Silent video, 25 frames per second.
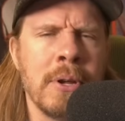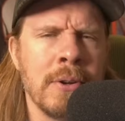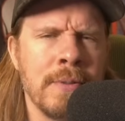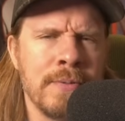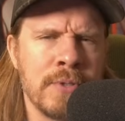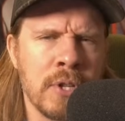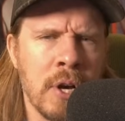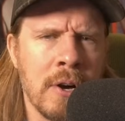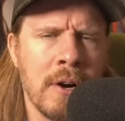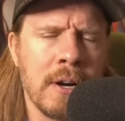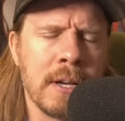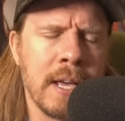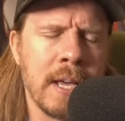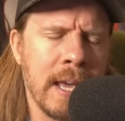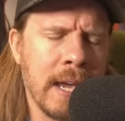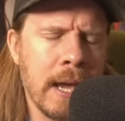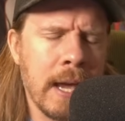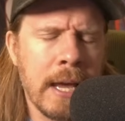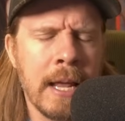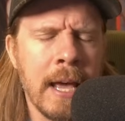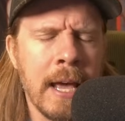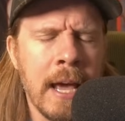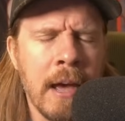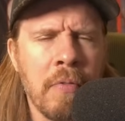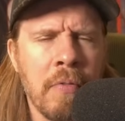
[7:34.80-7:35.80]
of talking,
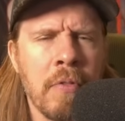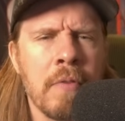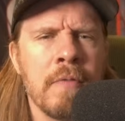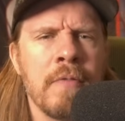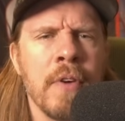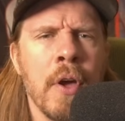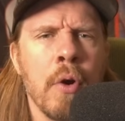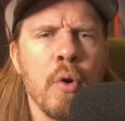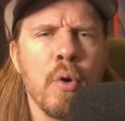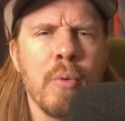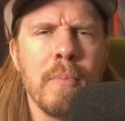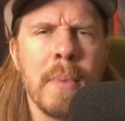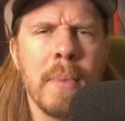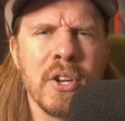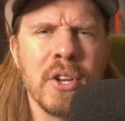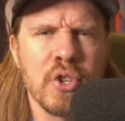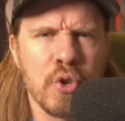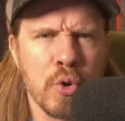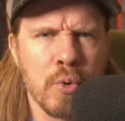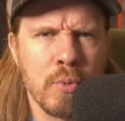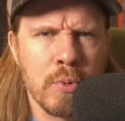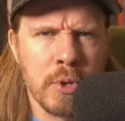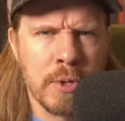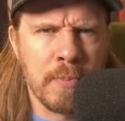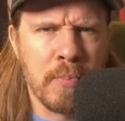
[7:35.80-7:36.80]
and I had the very
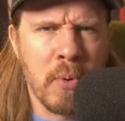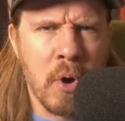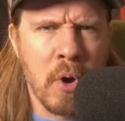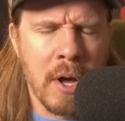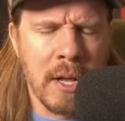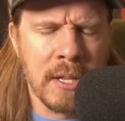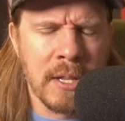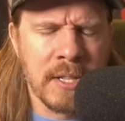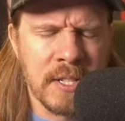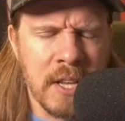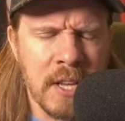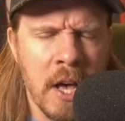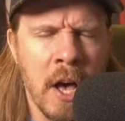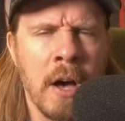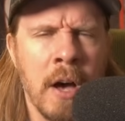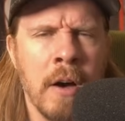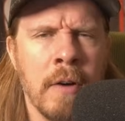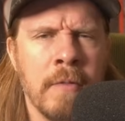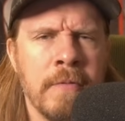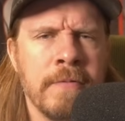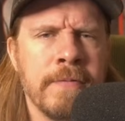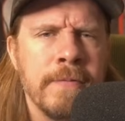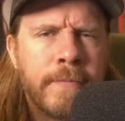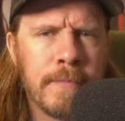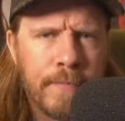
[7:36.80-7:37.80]
measured response
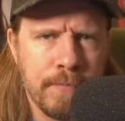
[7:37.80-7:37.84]
of,